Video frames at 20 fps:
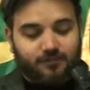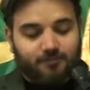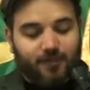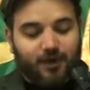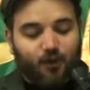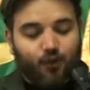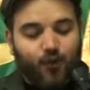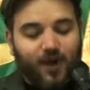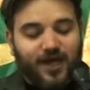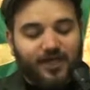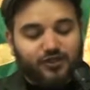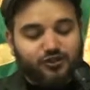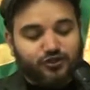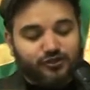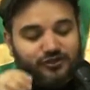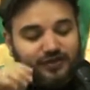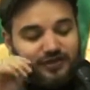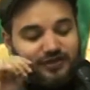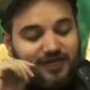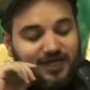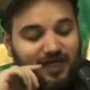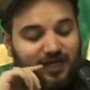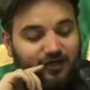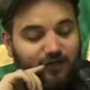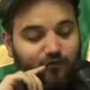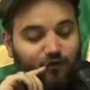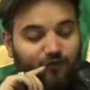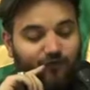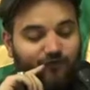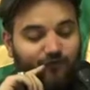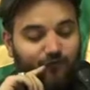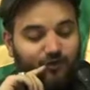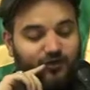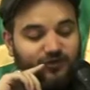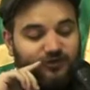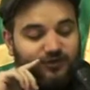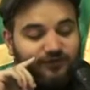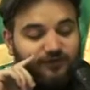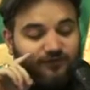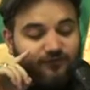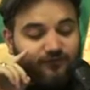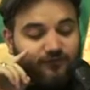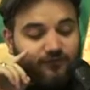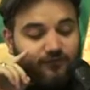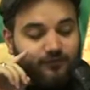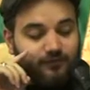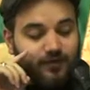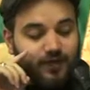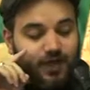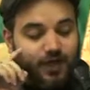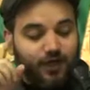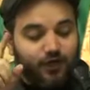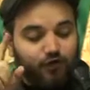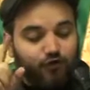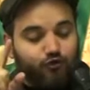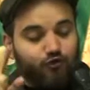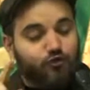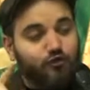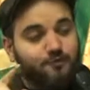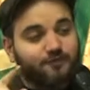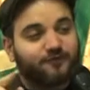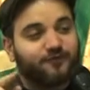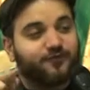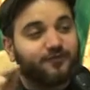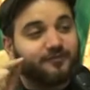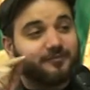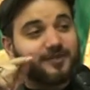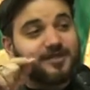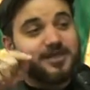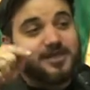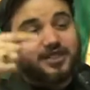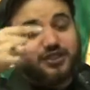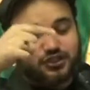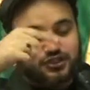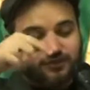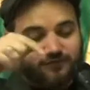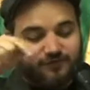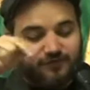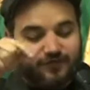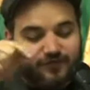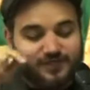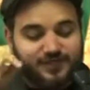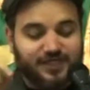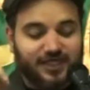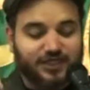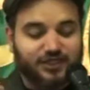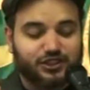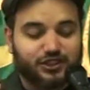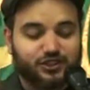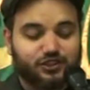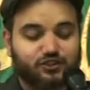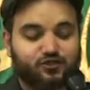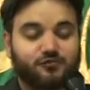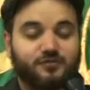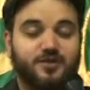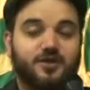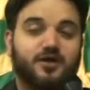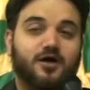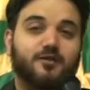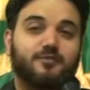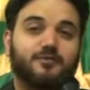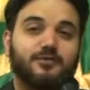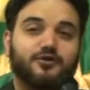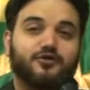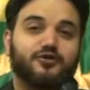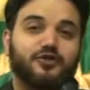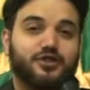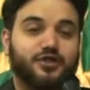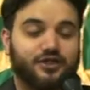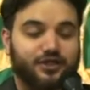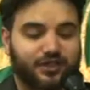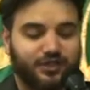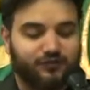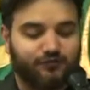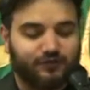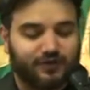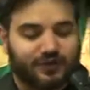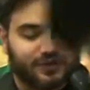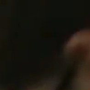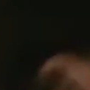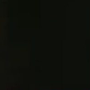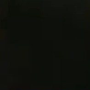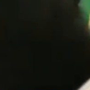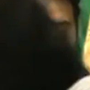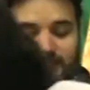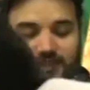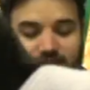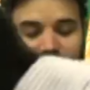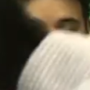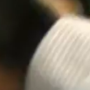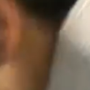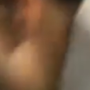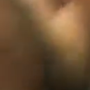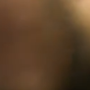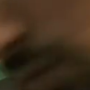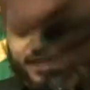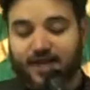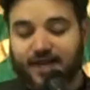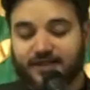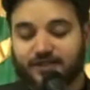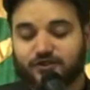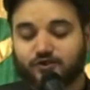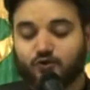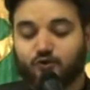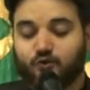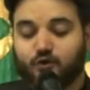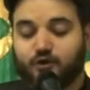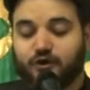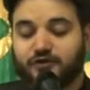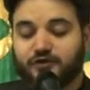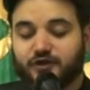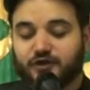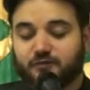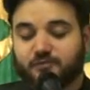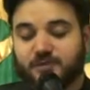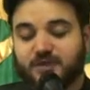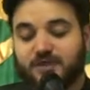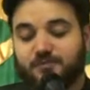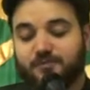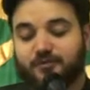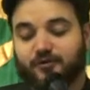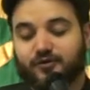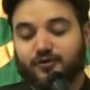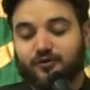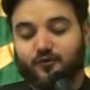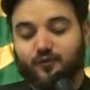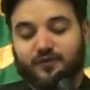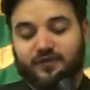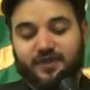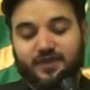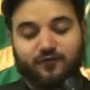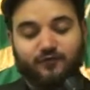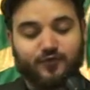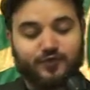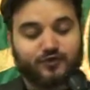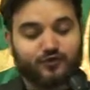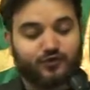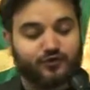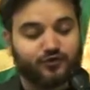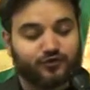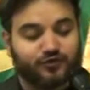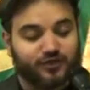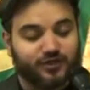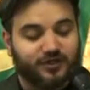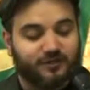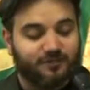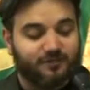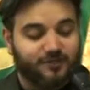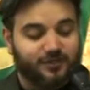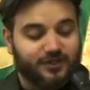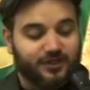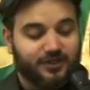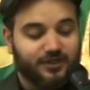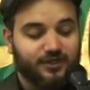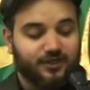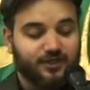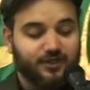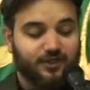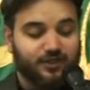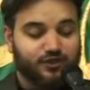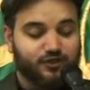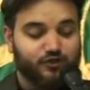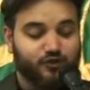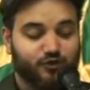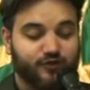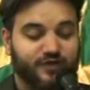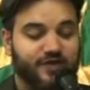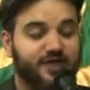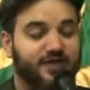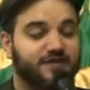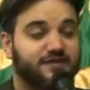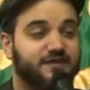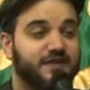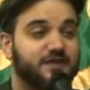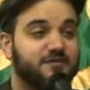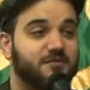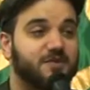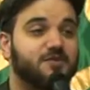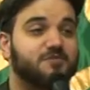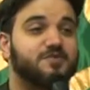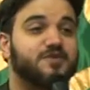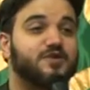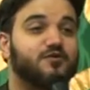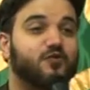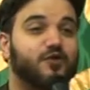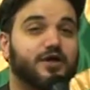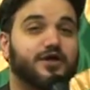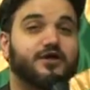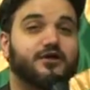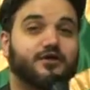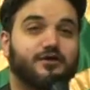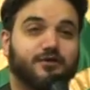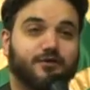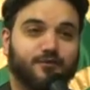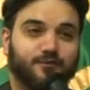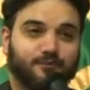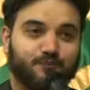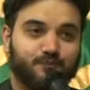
But why should there not go forth a group from each of their sections to become learned in religion and to warn their people when they return to them so that they may beware?